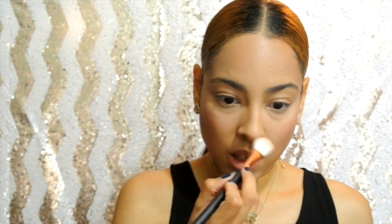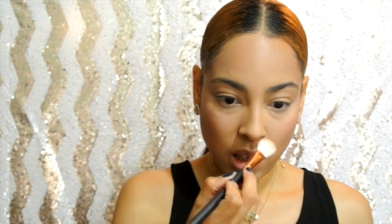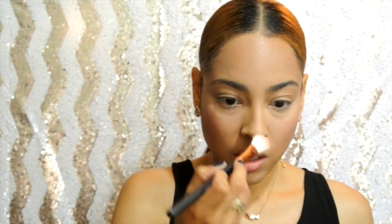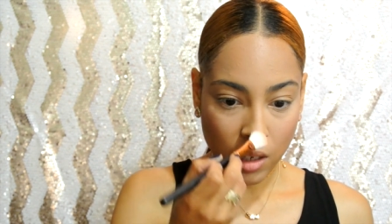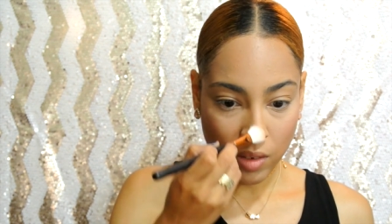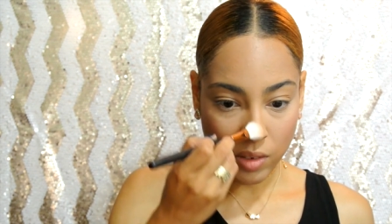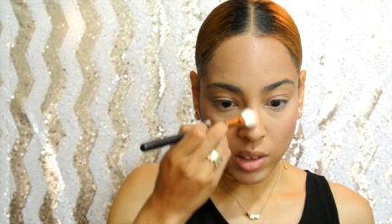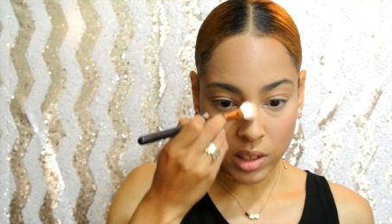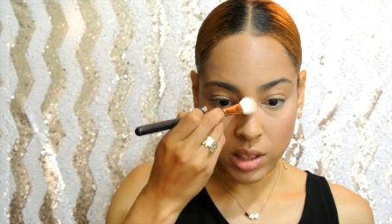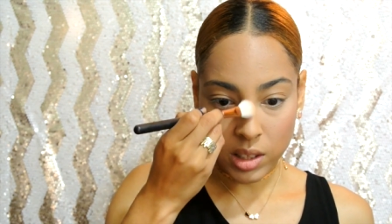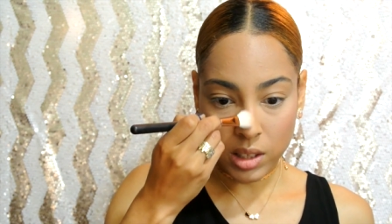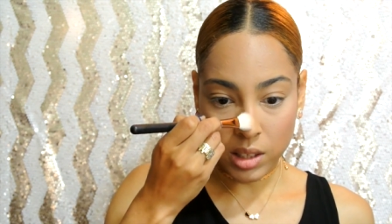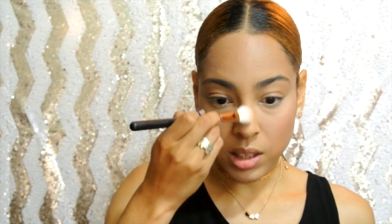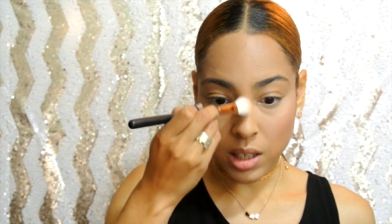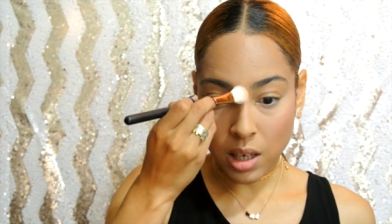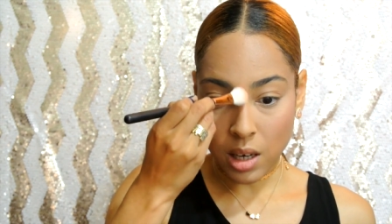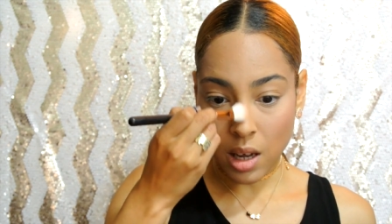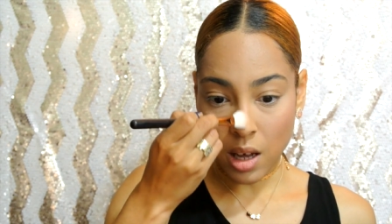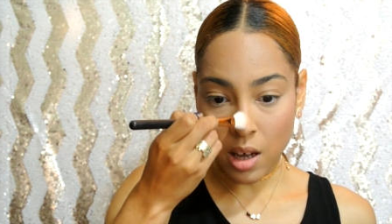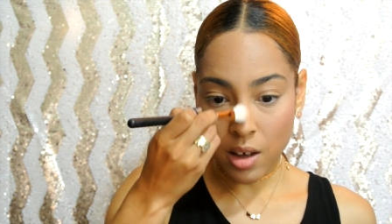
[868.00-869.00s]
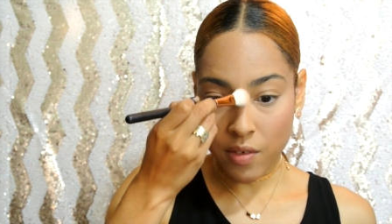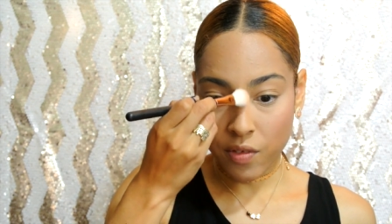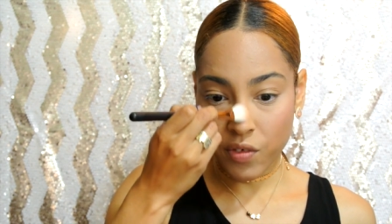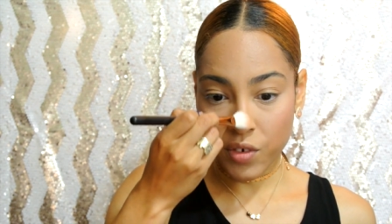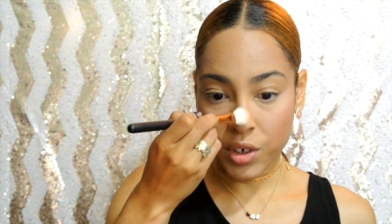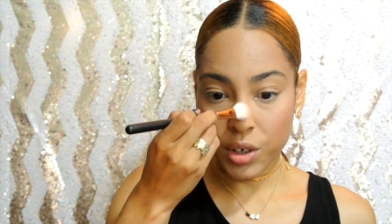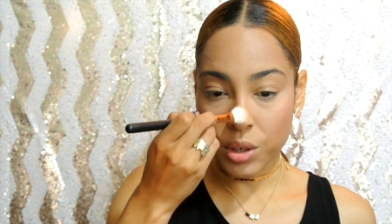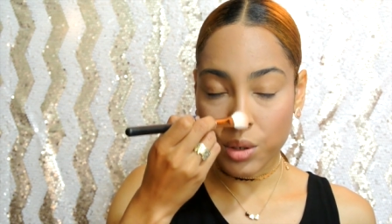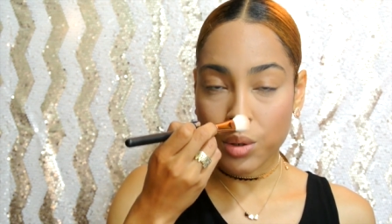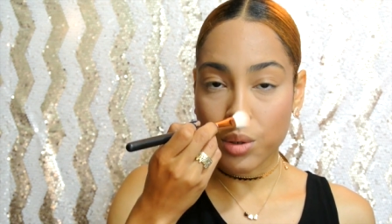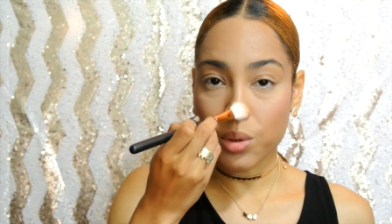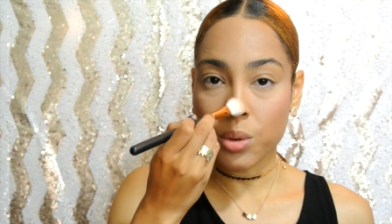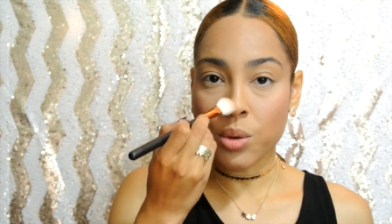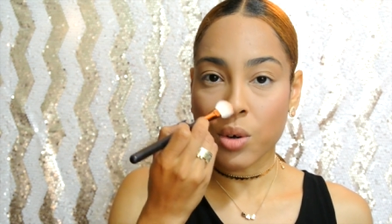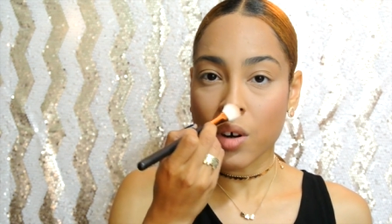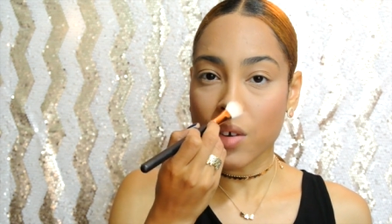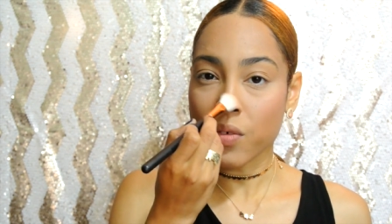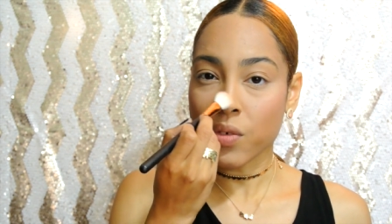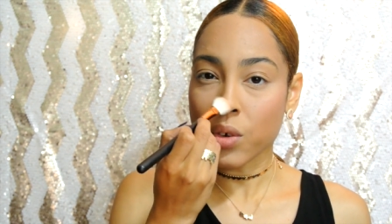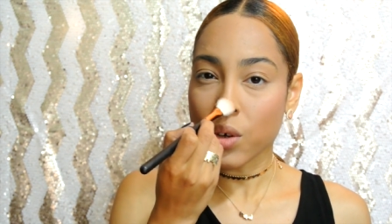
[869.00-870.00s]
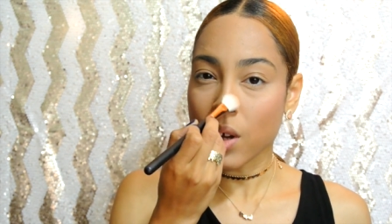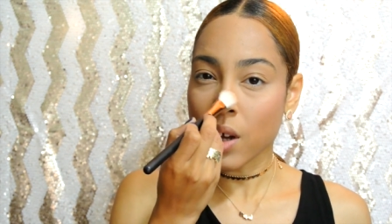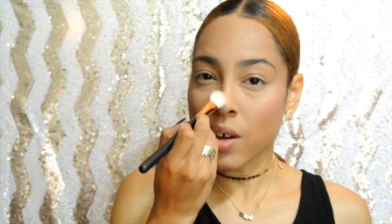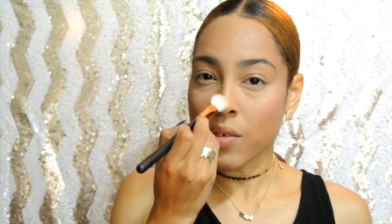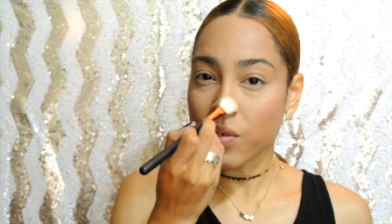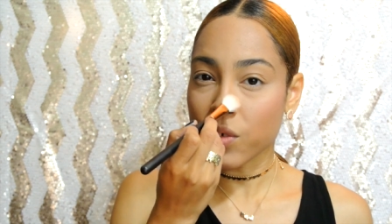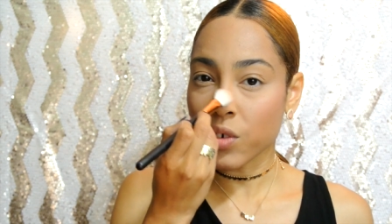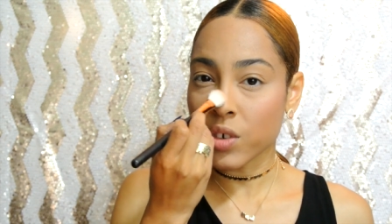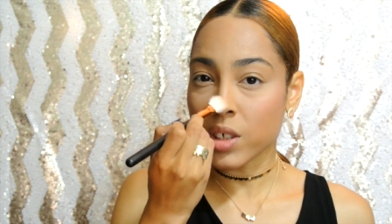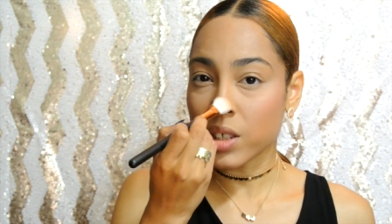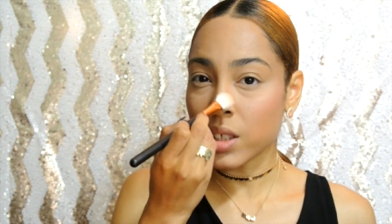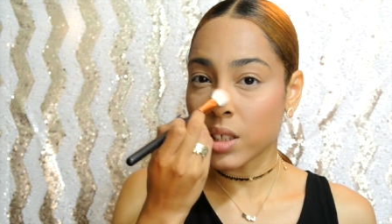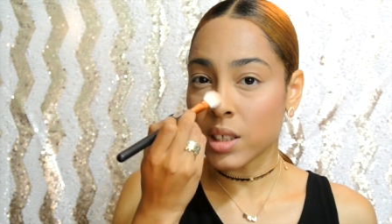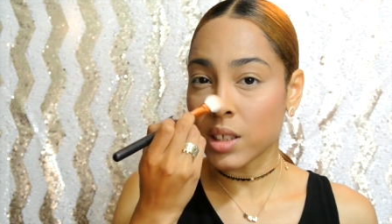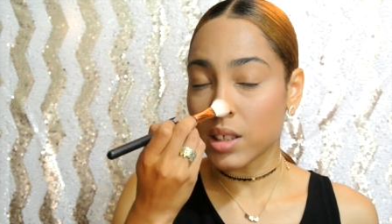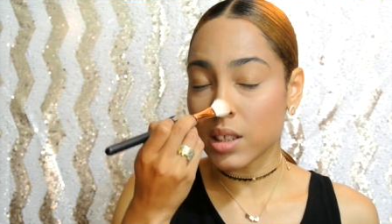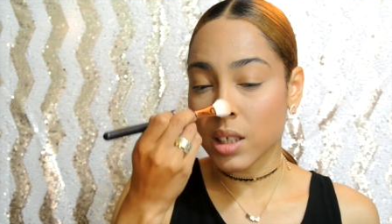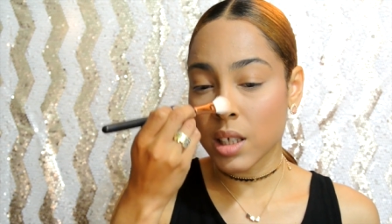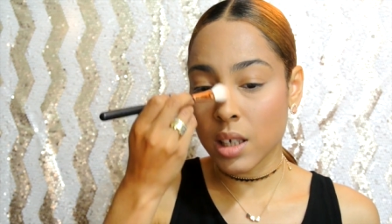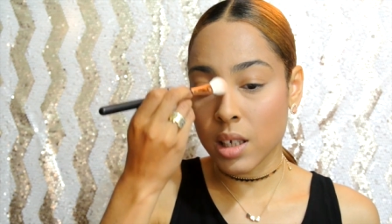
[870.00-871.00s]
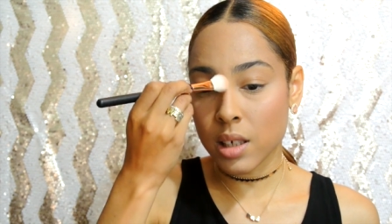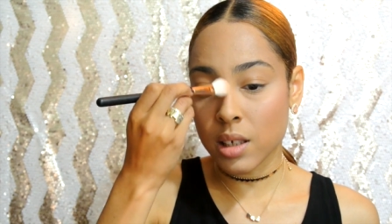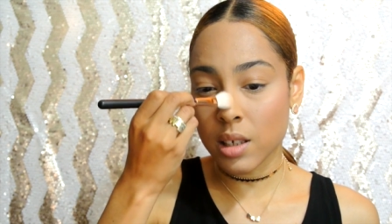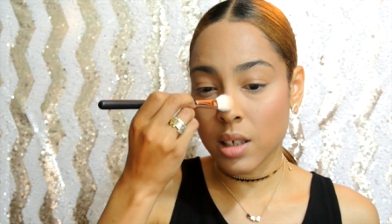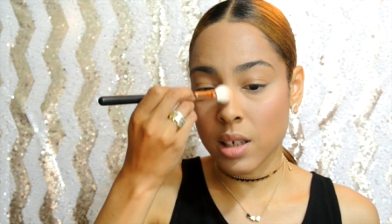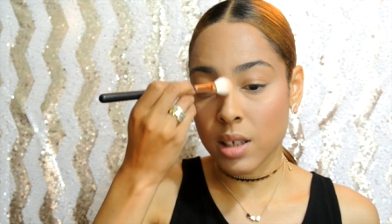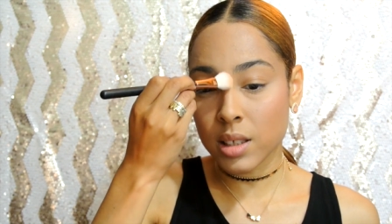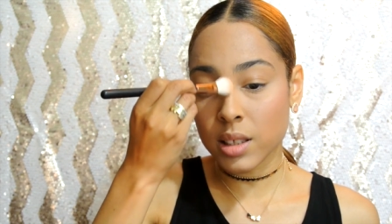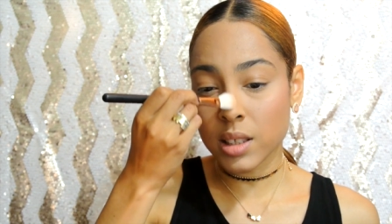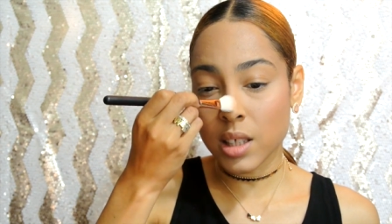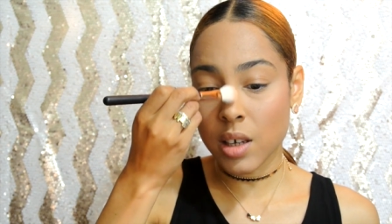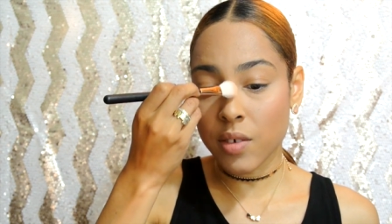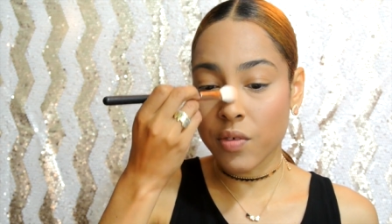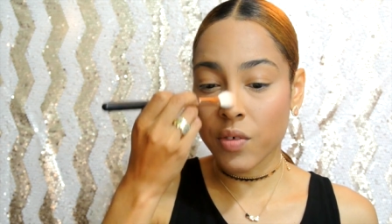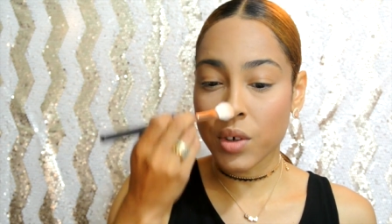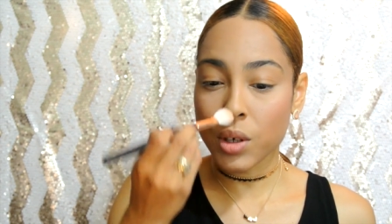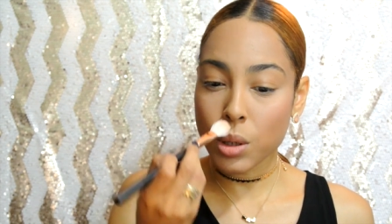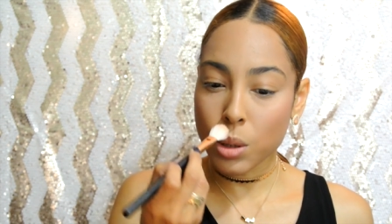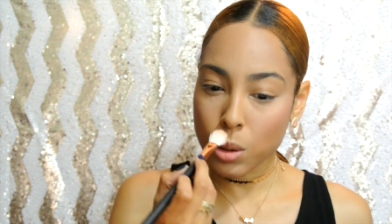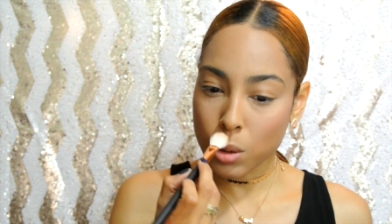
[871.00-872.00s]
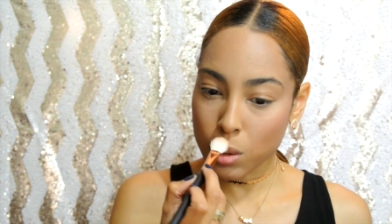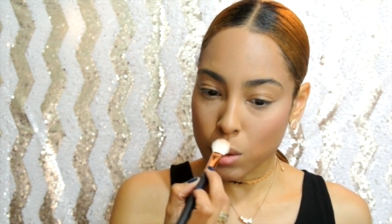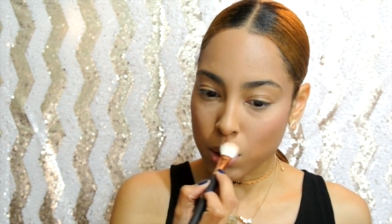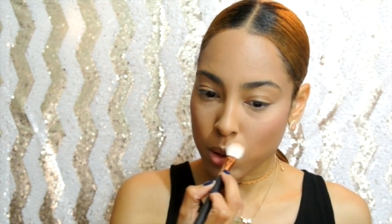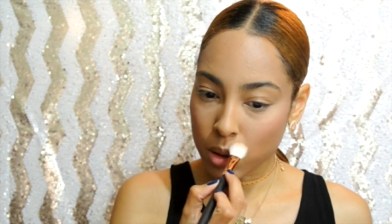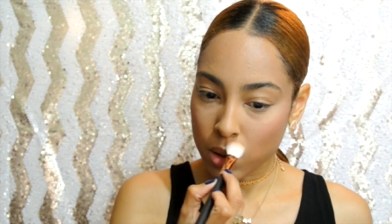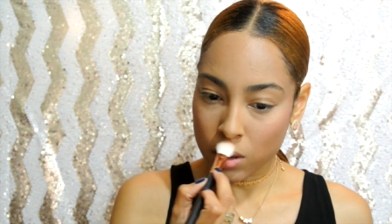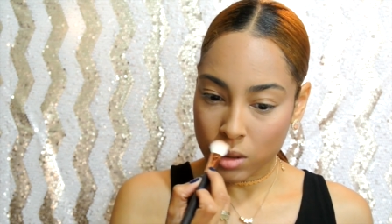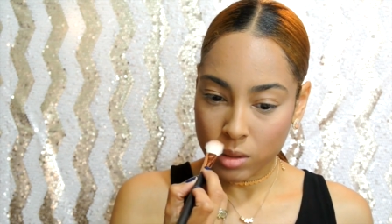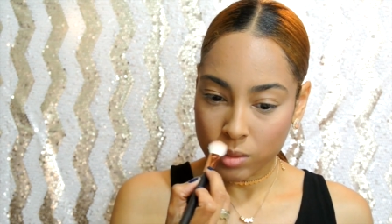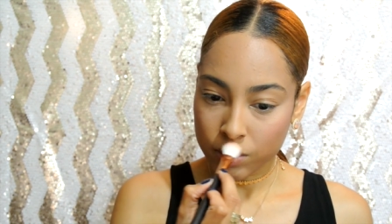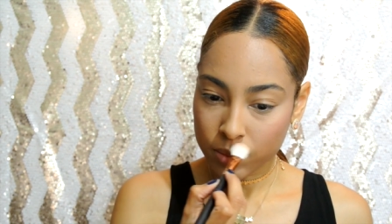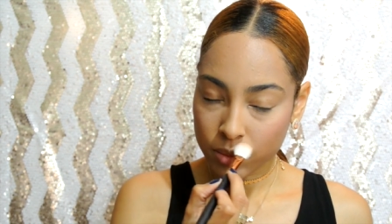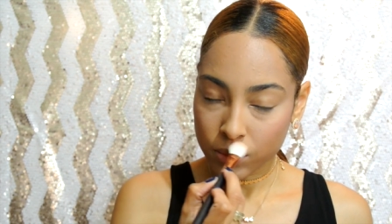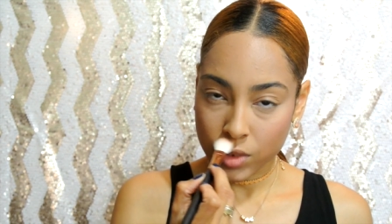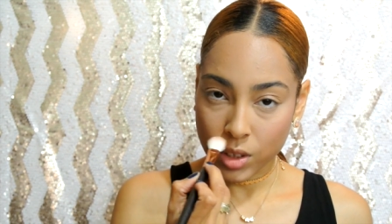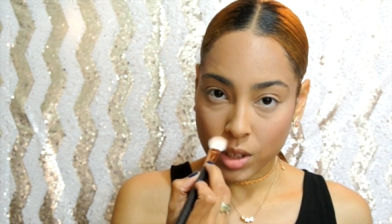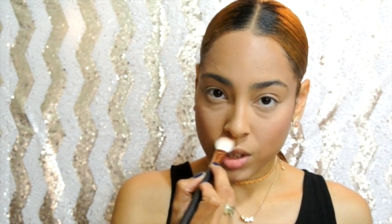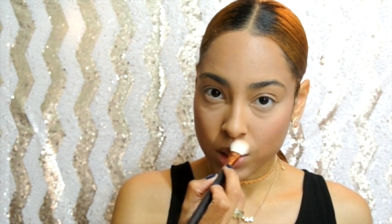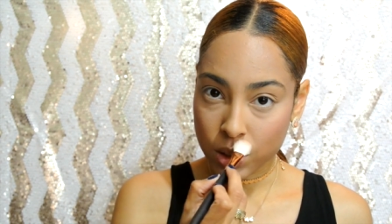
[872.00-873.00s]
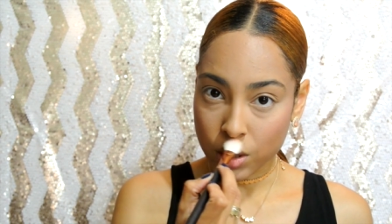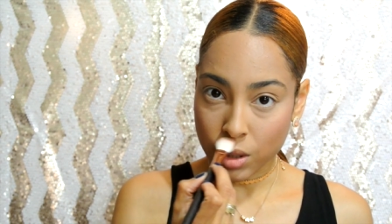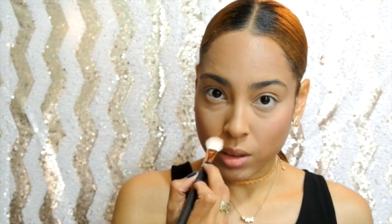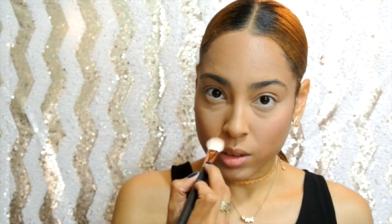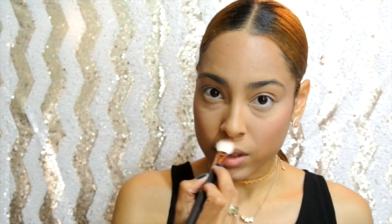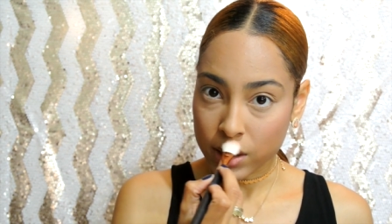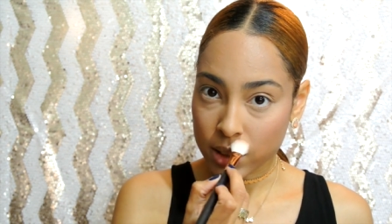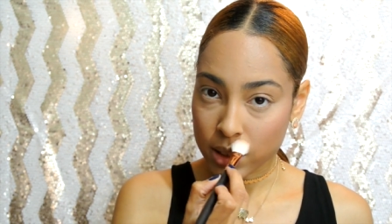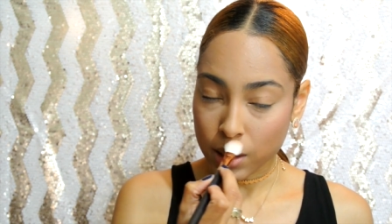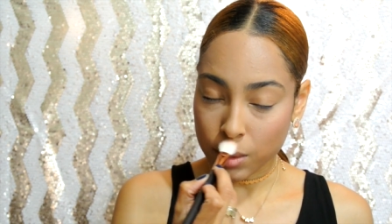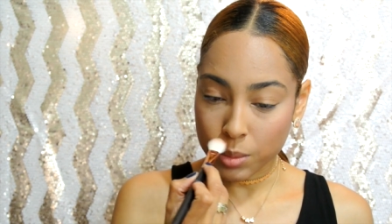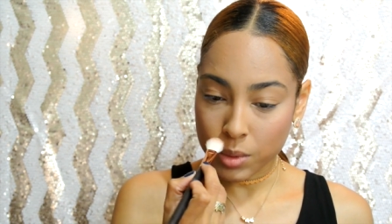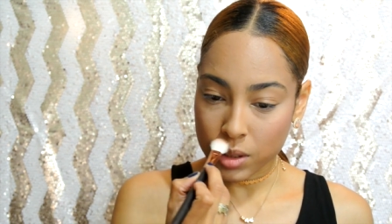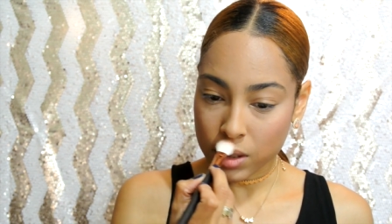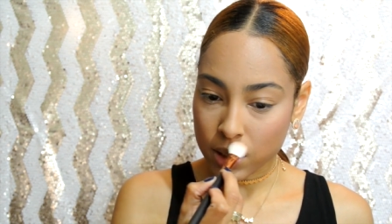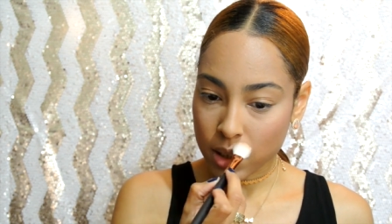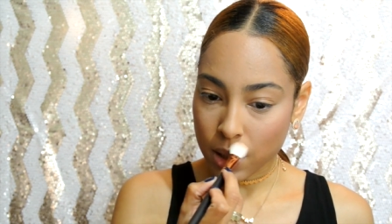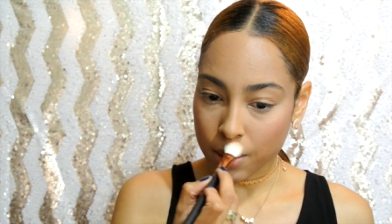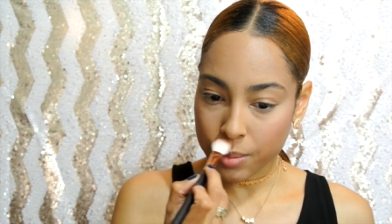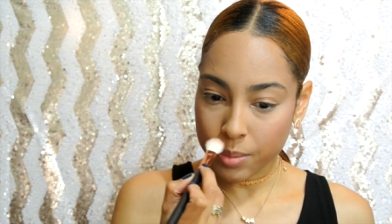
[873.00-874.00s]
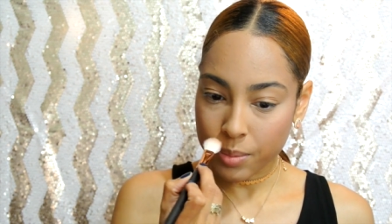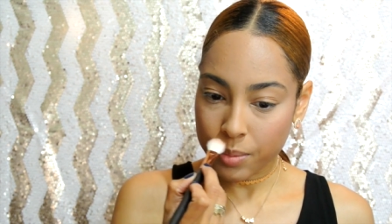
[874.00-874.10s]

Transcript: If this is not for you, or if you have greasy skin and it's not for you, you can totally skip this step.